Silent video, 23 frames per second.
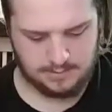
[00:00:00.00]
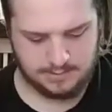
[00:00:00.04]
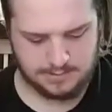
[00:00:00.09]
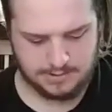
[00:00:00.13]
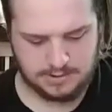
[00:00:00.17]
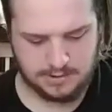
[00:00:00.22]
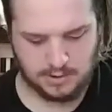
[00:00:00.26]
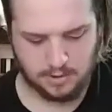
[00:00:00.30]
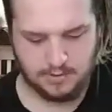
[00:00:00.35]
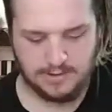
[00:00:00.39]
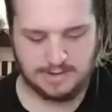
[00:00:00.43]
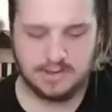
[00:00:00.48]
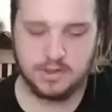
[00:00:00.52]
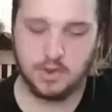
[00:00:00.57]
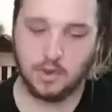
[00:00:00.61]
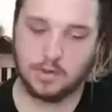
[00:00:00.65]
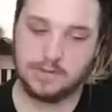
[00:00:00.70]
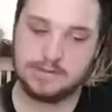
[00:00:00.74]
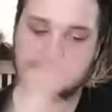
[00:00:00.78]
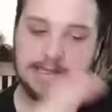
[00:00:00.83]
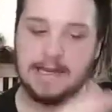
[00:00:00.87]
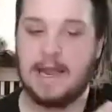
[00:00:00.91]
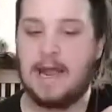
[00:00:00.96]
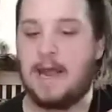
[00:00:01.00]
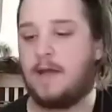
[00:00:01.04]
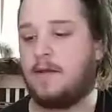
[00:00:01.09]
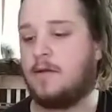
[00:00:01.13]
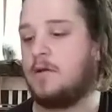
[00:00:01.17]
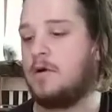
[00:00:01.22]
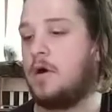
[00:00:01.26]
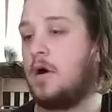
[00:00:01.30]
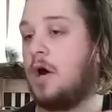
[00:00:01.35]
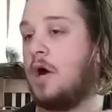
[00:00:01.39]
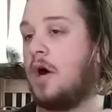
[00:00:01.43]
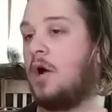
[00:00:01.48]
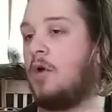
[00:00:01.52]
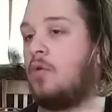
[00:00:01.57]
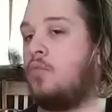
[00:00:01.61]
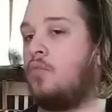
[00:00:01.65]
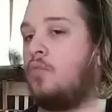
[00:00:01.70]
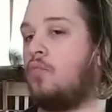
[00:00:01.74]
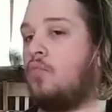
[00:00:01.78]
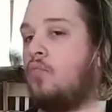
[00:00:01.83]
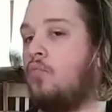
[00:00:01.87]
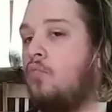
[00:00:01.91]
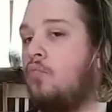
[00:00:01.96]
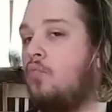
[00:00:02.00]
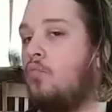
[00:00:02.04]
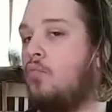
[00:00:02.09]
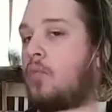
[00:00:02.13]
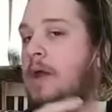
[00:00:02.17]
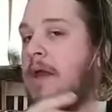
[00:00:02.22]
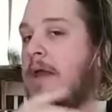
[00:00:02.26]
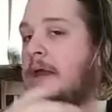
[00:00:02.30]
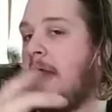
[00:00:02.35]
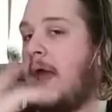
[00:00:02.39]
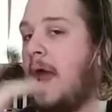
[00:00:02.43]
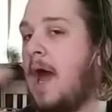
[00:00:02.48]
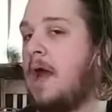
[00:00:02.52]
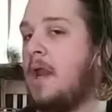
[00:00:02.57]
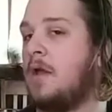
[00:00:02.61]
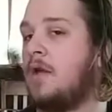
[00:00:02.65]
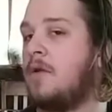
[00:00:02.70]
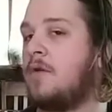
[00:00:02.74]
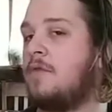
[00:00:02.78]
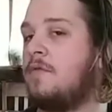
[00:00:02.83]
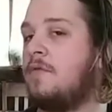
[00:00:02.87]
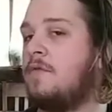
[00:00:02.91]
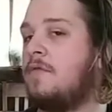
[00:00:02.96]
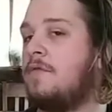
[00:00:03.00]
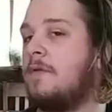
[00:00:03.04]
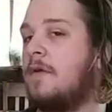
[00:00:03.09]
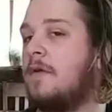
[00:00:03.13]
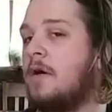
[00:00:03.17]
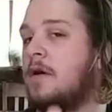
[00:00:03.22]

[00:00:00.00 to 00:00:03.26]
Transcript: So, like, towards the end, we kind of